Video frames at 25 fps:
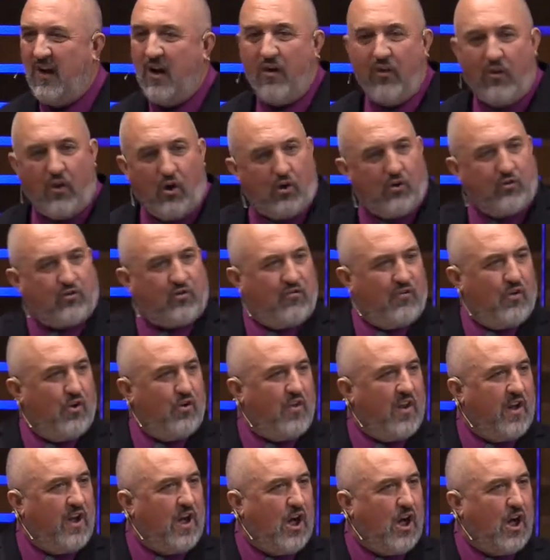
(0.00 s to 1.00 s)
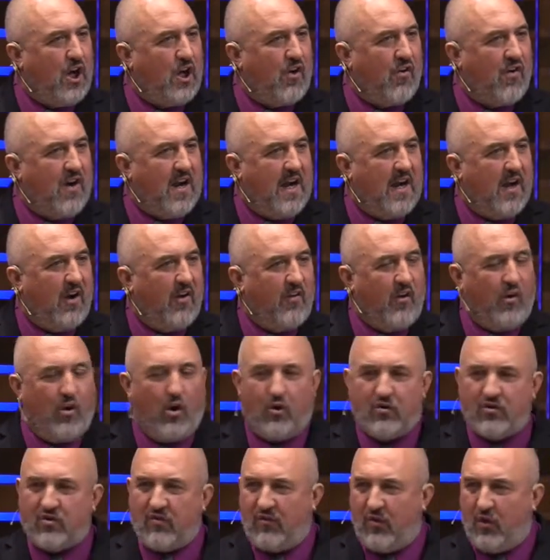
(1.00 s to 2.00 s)
Those of you that hung around,
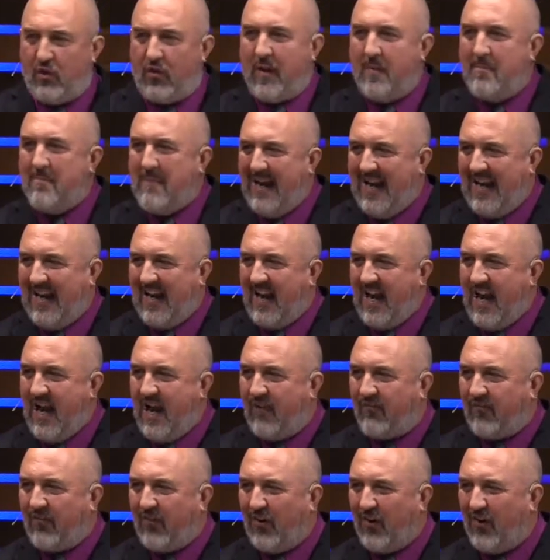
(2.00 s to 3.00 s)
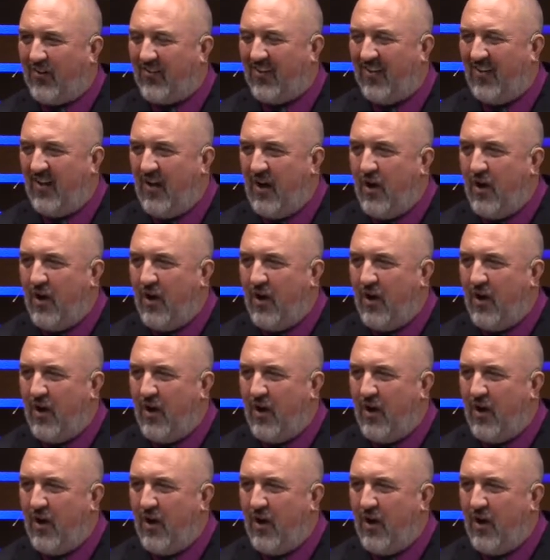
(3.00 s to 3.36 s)
those of you that made an effort,